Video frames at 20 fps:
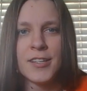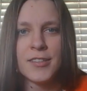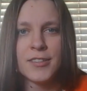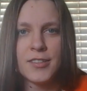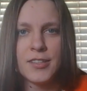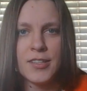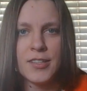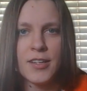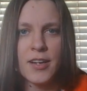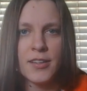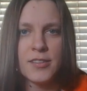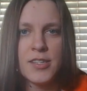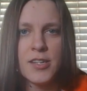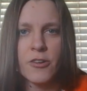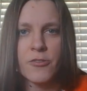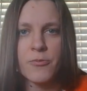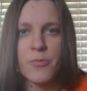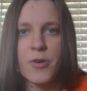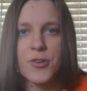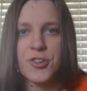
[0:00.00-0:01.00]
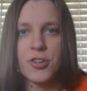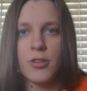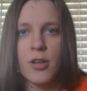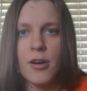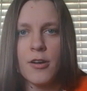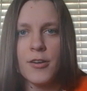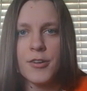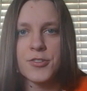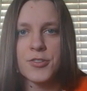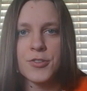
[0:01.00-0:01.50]
the idea of martial
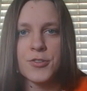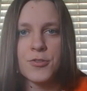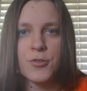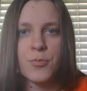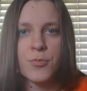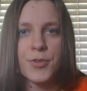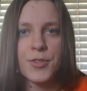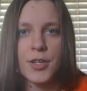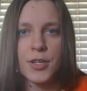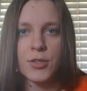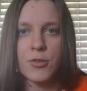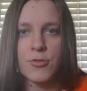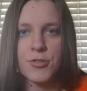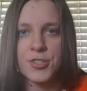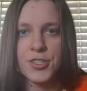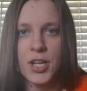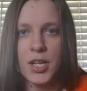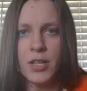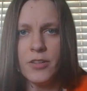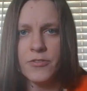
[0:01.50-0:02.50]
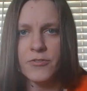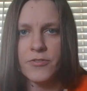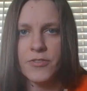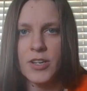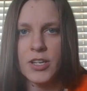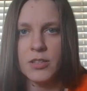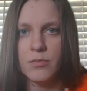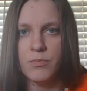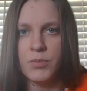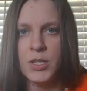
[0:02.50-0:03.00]
arts is to protect yourself
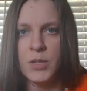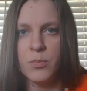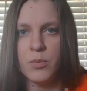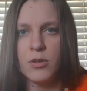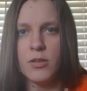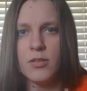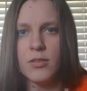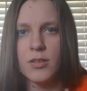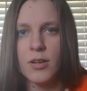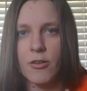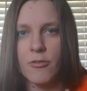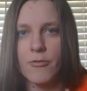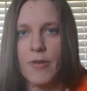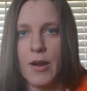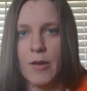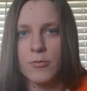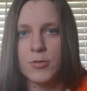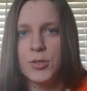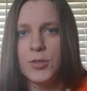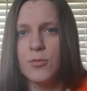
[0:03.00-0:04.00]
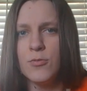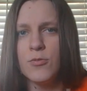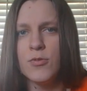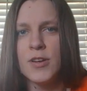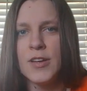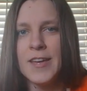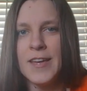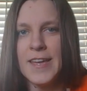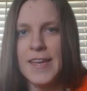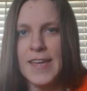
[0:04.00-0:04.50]
and people around you
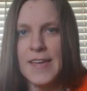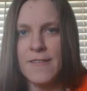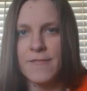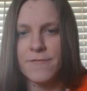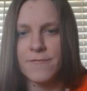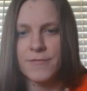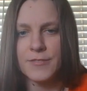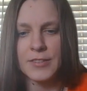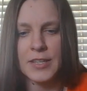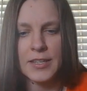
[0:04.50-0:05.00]
if